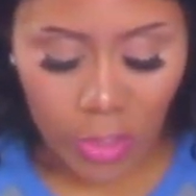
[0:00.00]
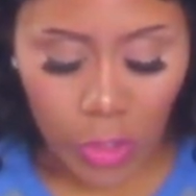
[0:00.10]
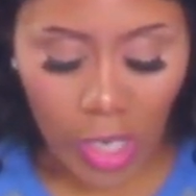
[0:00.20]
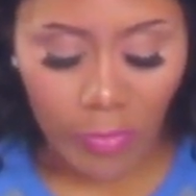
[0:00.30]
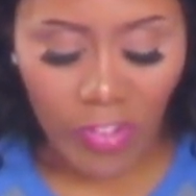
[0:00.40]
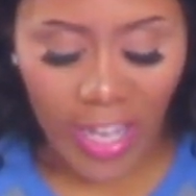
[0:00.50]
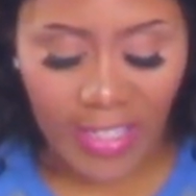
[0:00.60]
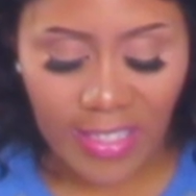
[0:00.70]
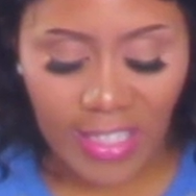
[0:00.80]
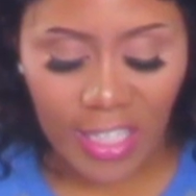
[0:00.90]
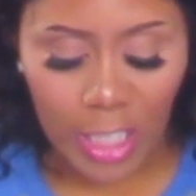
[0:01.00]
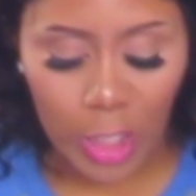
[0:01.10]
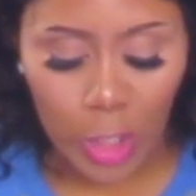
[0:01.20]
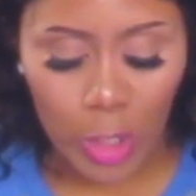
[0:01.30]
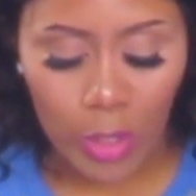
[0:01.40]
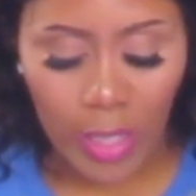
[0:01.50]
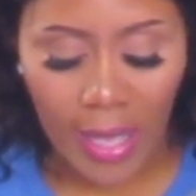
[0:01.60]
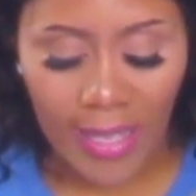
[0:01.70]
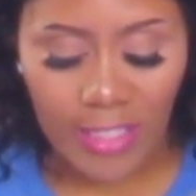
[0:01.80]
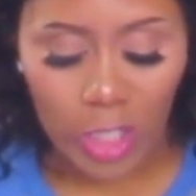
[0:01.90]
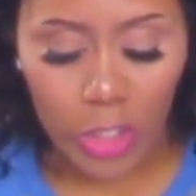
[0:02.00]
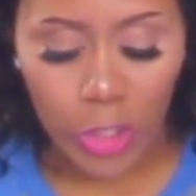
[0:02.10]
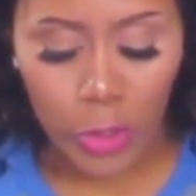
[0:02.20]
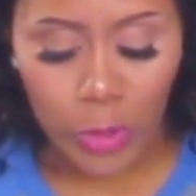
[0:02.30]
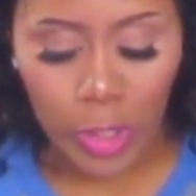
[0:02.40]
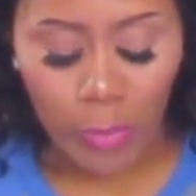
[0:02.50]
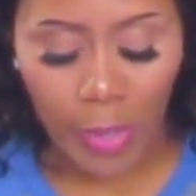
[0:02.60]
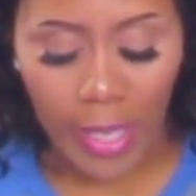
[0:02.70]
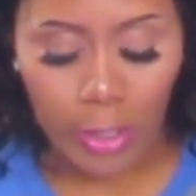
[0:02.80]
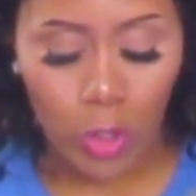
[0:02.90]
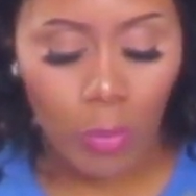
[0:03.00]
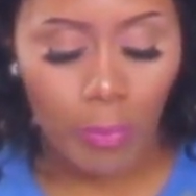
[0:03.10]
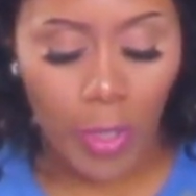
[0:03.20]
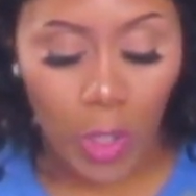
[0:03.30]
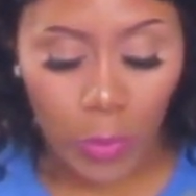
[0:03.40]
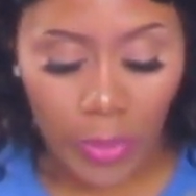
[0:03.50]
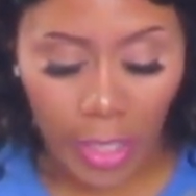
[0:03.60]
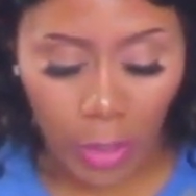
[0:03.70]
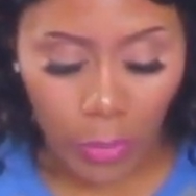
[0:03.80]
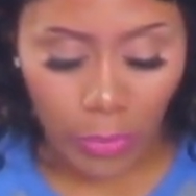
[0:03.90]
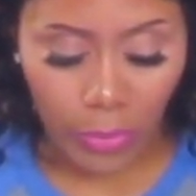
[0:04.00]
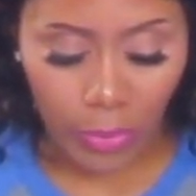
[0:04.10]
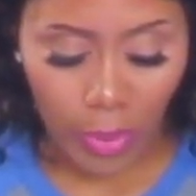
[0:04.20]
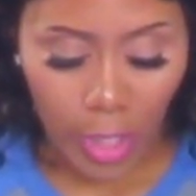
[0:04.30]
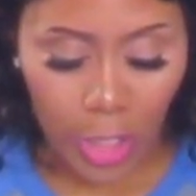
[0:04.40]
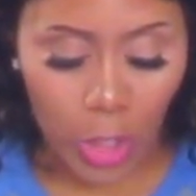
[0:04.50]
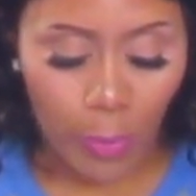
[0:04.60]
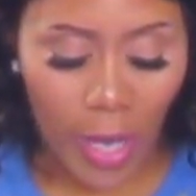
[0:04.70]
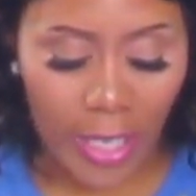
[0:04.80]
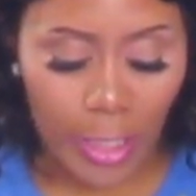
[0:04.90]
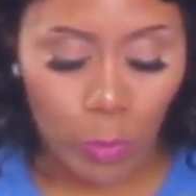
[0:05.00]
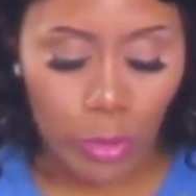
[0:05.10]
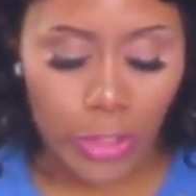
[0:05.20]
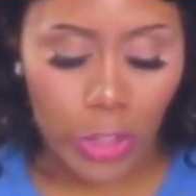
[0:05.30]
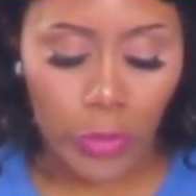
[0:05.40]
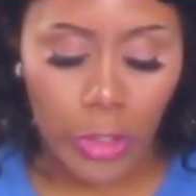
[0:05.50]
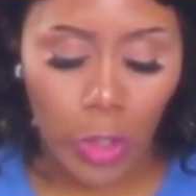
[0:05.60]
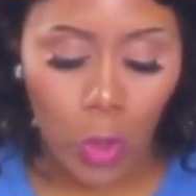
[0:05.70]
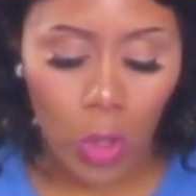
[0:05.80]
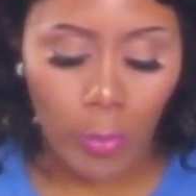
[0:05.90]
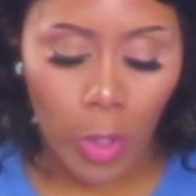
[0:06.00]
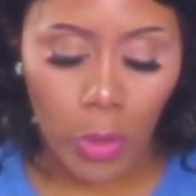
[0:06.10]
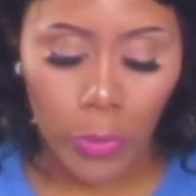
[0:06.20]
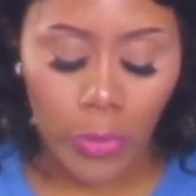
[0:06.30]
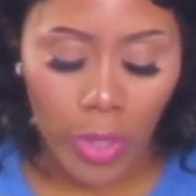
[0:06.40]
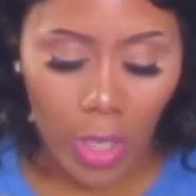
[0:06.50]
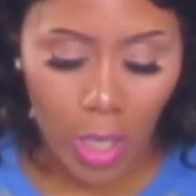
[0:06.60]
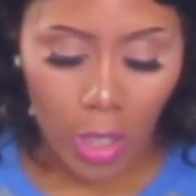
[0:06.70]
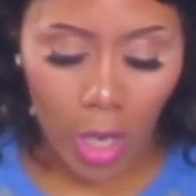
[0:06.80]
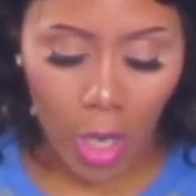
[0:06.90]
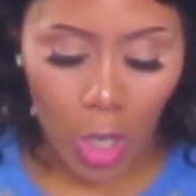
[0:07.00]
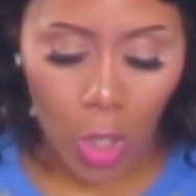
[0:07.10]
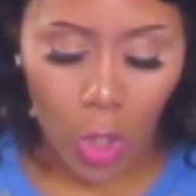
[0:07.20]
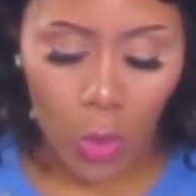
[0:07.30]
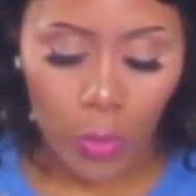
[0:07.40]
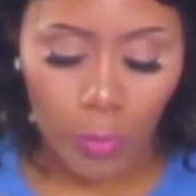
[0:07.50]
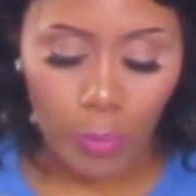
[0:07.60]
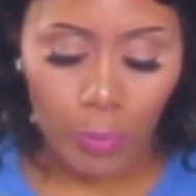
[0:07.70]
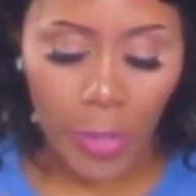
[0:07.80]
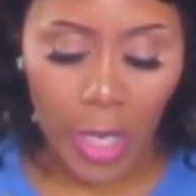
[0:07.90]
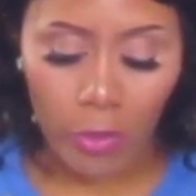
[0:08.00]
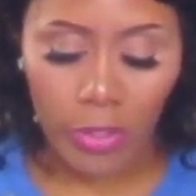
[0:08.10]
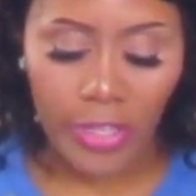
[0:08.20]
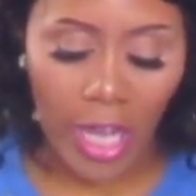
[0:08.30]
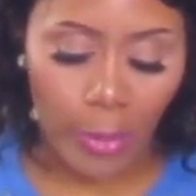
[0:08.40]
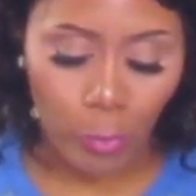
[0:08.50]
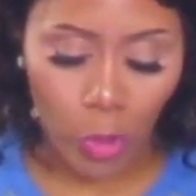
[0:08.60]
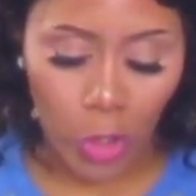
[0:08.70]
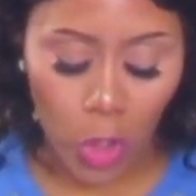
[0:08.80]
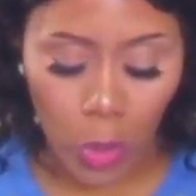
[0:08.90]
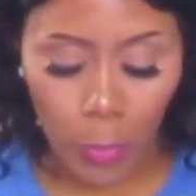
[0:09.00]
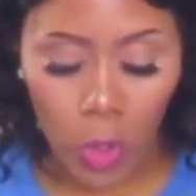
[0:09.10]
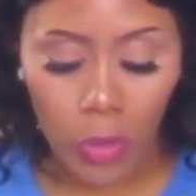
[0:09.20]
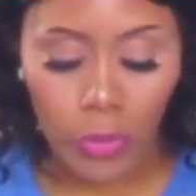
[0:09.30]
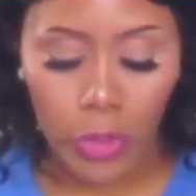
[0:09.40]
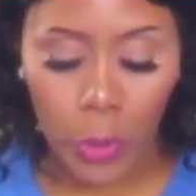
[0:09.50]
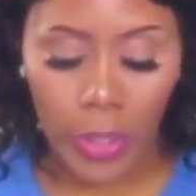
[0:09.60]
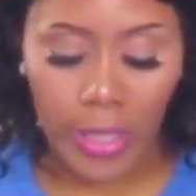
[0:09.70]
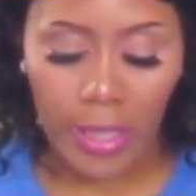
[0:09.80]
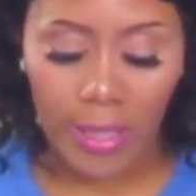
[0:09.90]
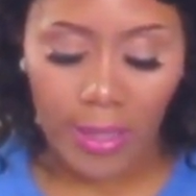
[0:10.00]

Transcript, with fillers: Dry fasting has a huge impact on bone health. Your body will secrete a hormone called parathyroid hormone during